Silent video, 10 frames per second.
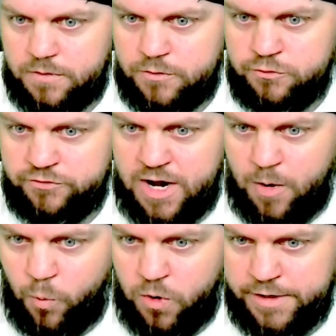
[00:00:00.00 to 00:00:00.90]
you've
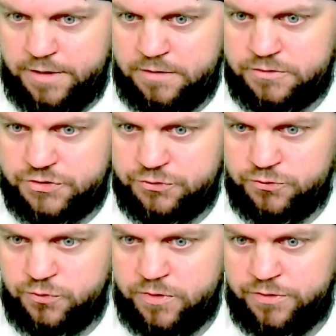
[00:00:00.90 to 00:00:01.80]
got 1,
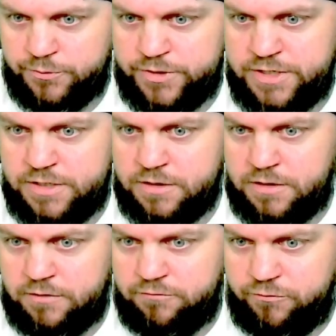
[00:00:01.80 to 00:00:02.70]
2, 3,
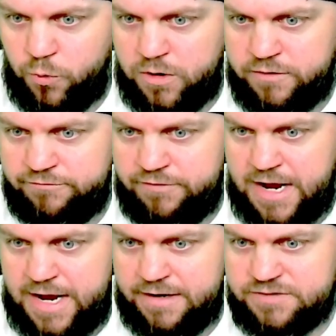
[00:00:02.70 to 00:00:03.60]
4,
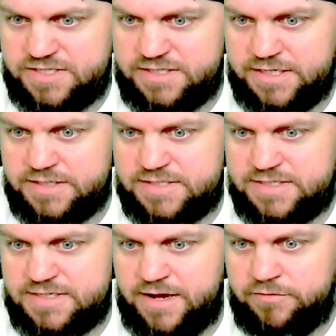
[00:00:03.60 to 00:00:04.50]
5, 6,
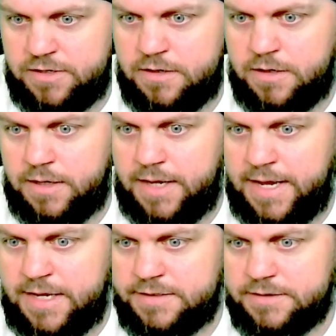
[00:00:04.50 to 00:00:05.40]
7,
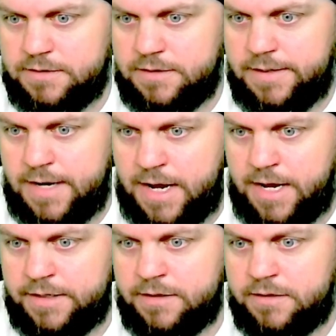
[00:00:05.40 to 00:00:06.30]
8,
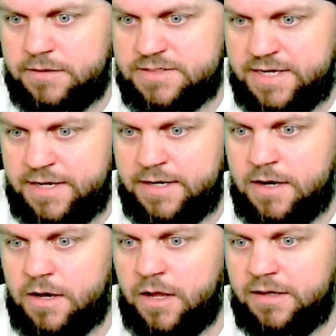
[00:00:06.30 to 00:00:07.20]
9,
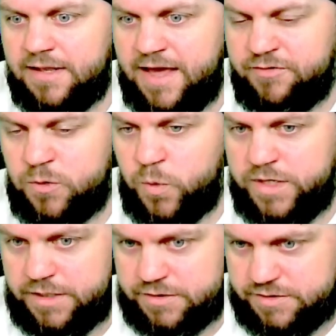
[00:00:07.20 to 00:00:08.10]
10, 11
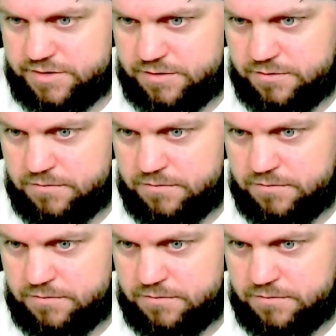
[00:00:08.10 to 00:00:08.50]
weeks